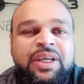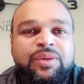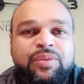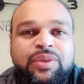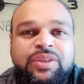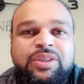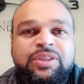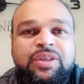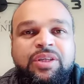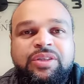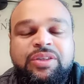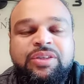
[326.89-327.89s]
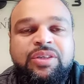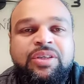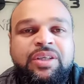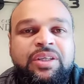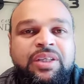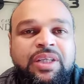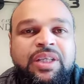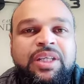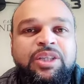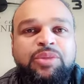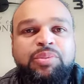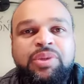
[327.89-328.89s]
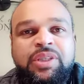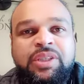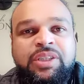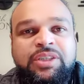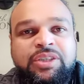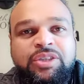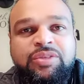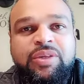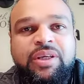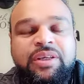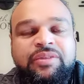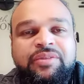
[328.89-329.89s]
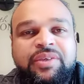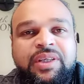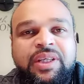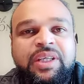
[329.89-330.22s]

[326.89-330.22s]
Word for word: and once it starts to circulate and you put it in the drive,